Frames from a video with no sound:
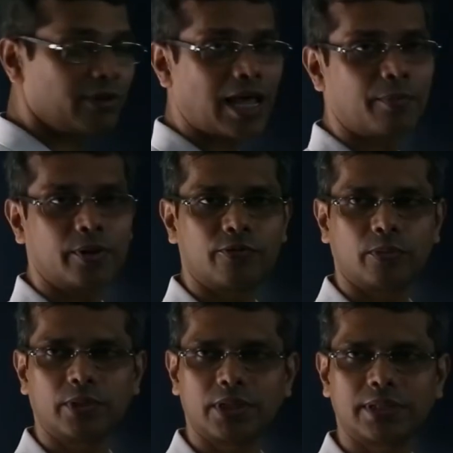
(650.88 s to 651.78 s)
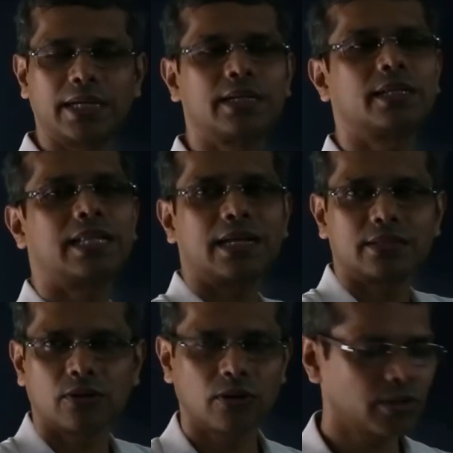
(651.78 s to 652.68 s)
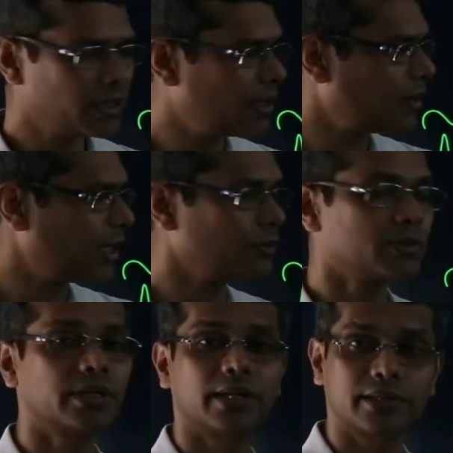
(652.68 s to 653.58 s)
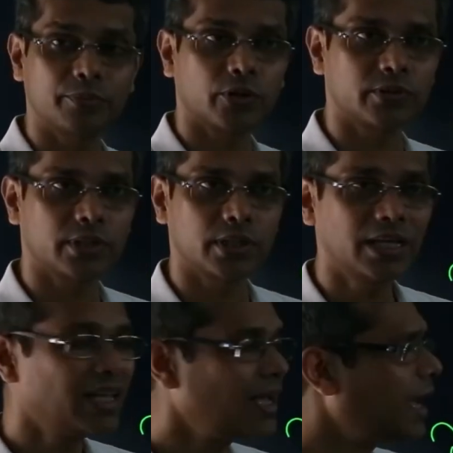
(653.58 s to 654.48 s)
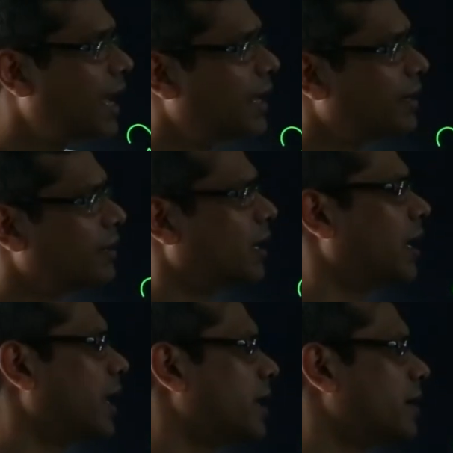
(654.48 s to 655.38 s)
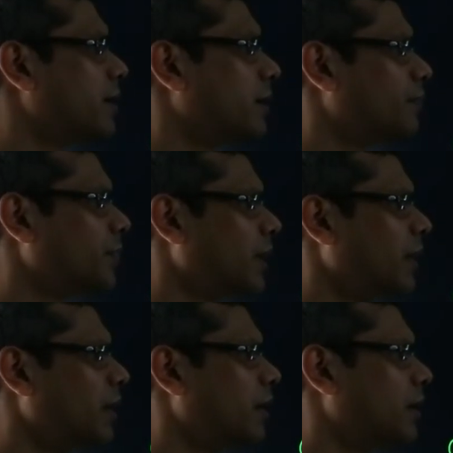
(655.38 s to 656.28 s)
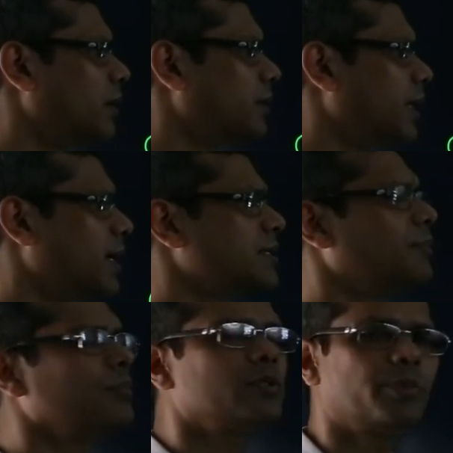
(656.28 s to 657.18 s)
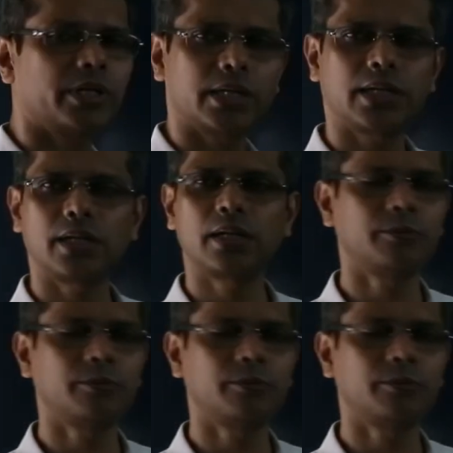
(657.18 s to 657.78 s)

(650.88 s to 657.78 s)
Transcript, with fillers: will happen from this side and that is called the acoustic reciprocity and and um, uh, there are some special